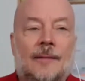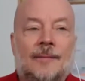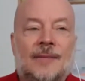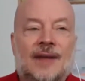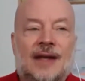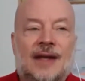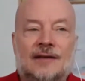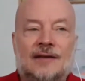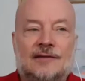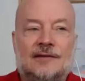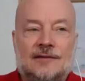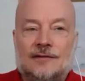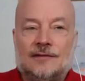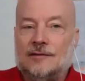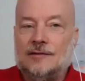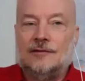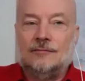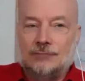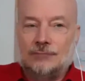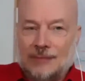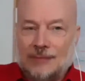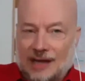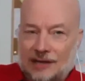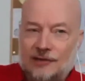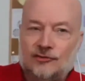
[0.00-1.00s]
It's
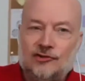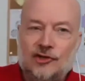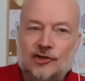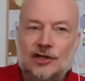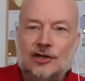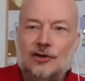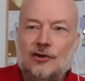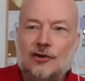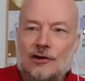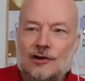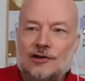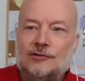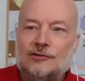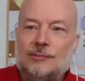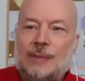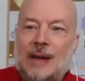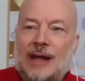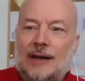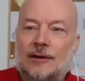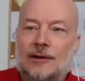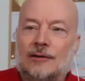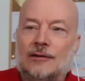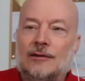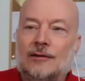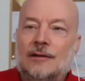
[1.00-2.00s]
managing your knowledge
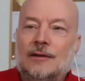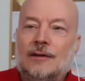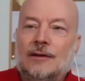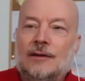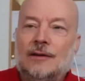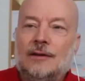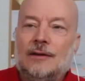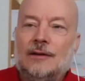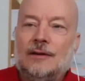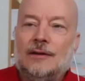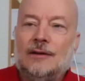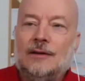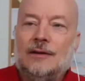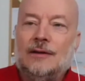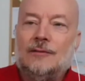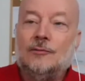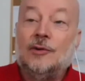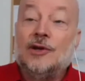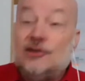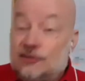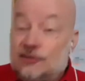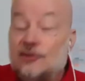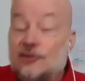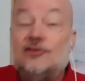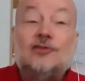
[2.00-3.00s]
panel,
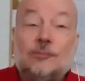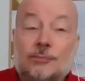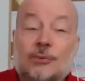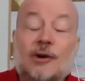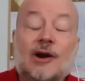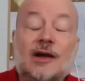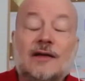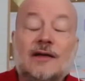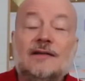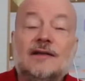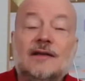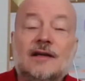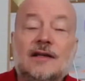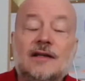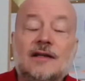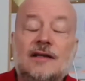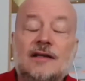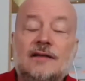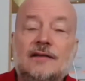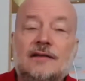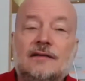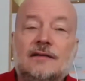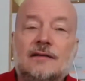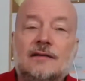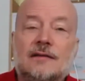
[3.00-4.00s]
which is surprisingly
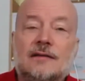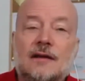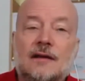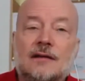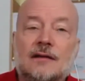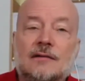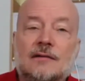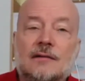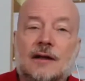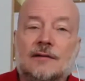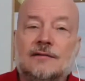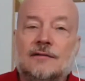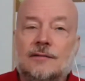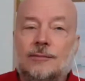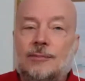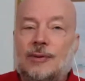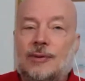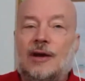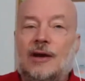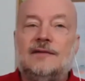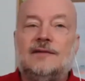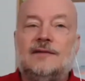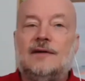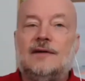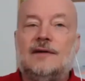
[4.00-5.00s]
easy to do and
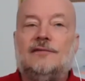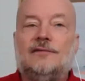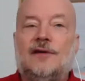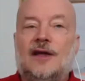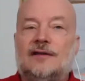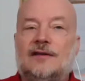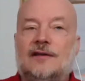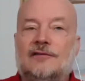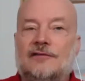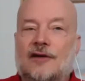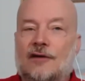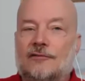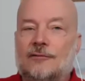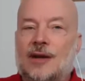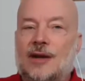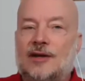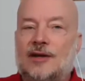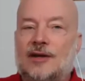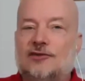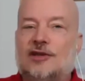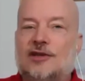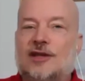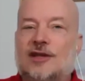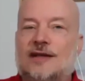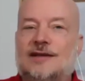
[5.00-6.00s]
surprisingly effective. I've
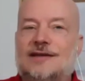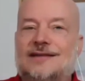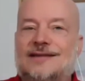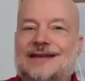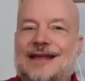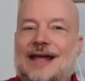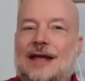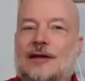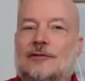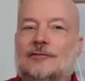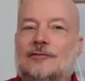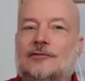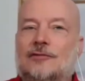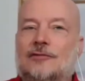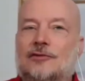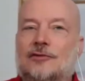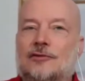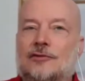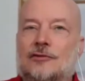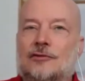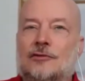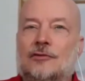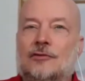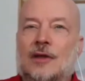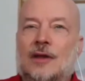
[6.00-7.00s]
managed to get it down
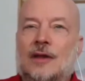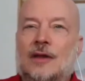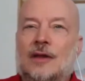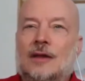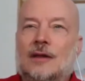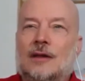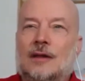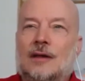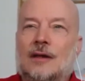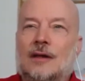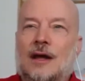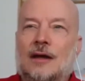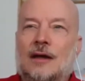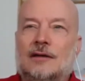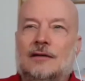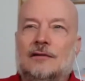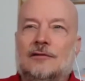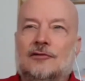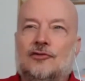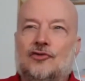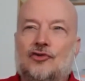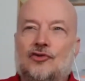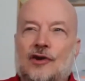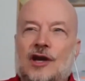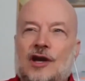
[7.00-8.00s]
to, I
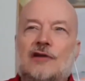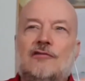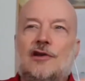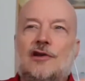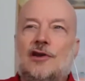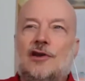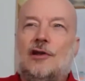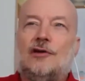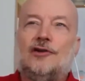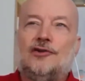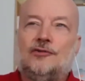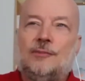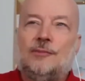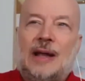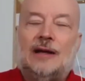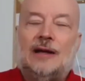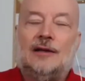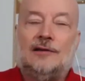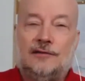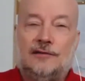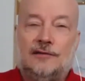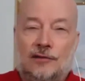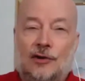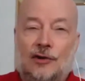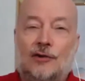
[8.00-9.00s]
can trigger a knowledge panel
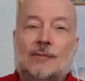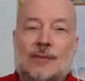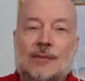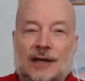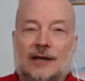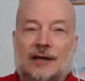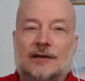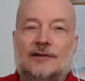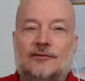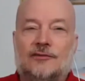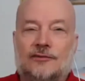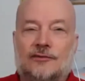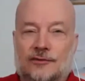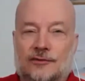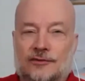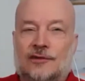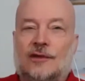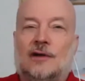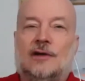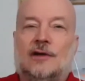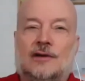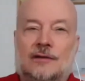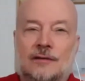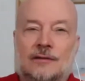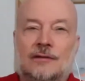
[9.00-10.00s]
in 2 minutes for
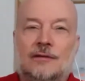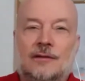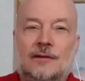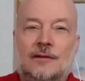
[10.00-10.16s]
certain